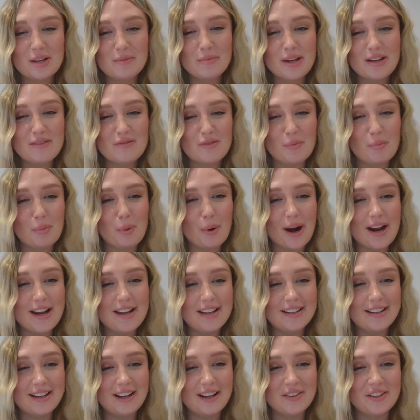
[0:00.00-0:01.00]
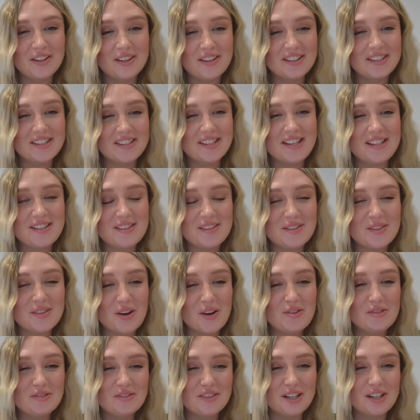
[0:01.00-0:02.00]
a bit of a break now that the season's
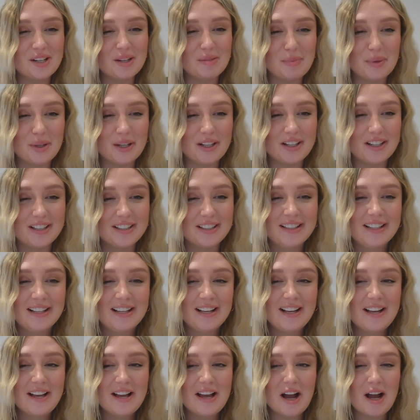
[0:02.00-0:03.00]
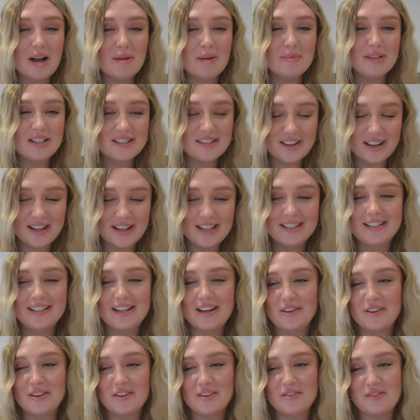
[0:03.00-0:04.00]
over, but I'm excited
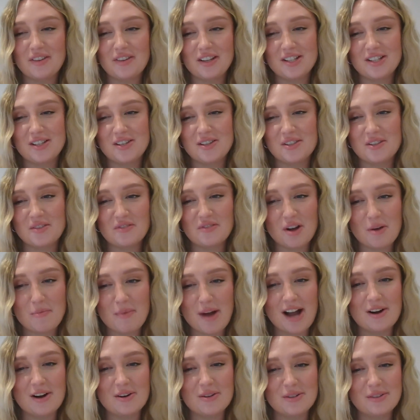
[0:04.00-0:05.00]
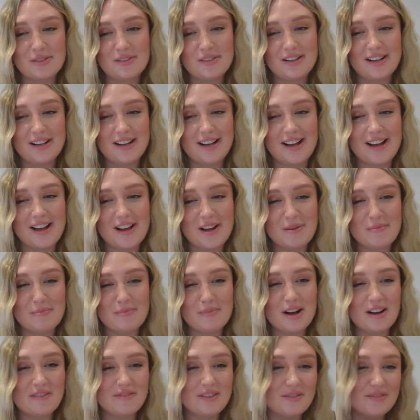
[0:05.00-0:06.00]
now that the fixtures have come out.
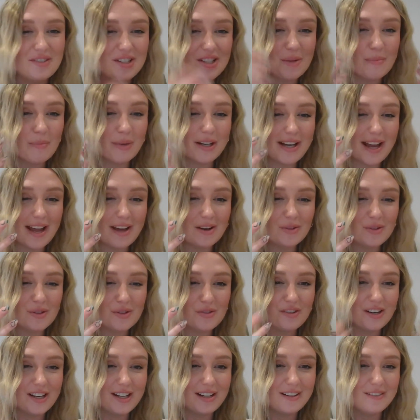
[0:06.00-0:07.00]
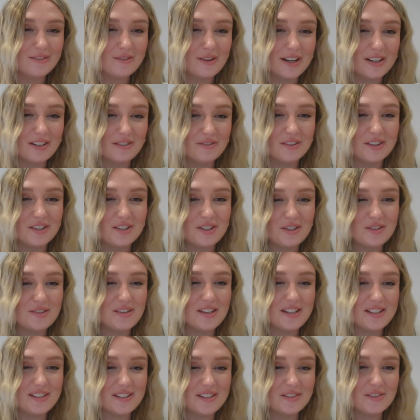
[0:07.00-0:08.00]
I've even done my nails green, ready for the new
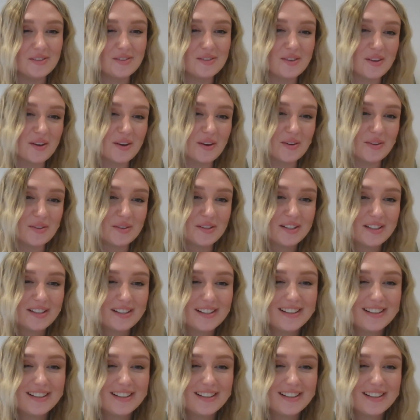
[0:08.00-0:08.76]
season, so...